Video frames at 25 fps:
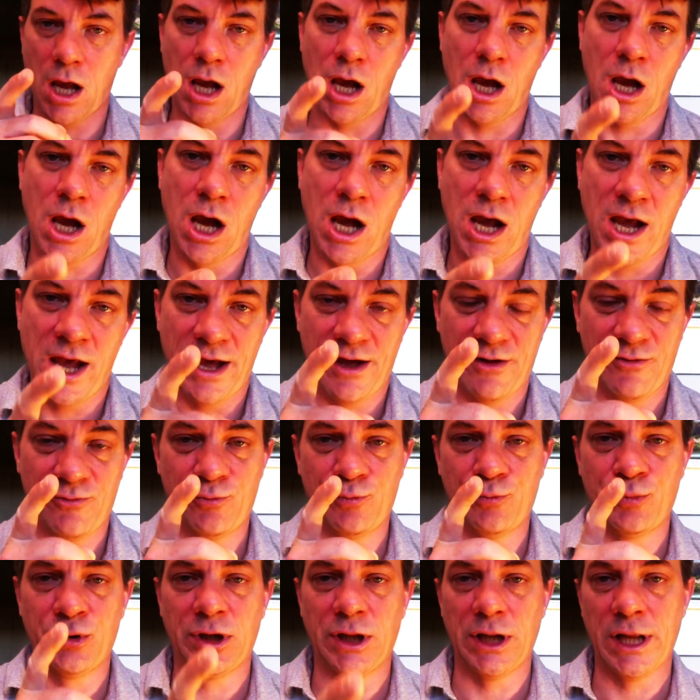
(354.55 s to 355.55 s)
I
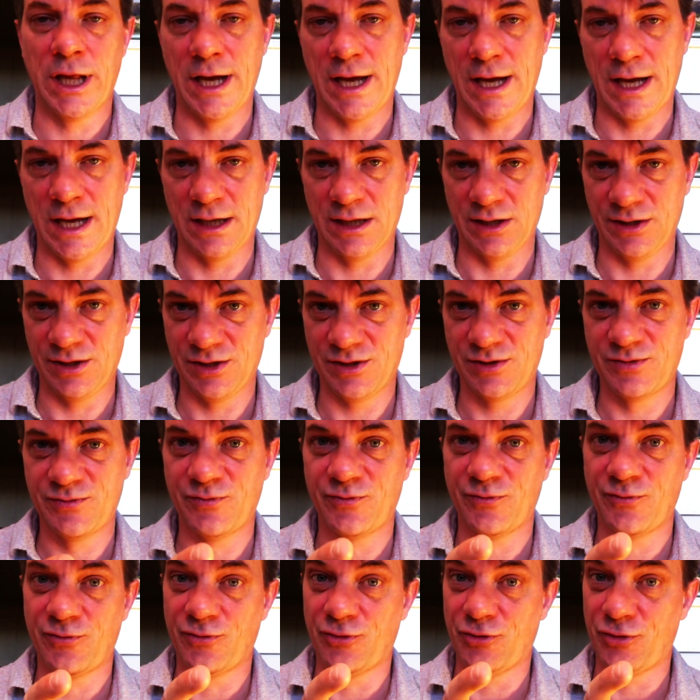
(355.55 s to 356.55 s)
have plans
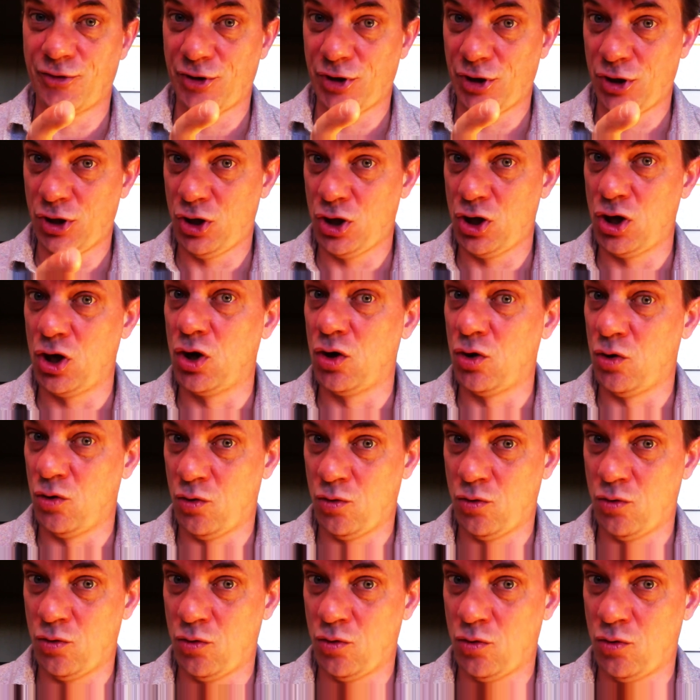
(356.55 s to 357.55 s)
for you."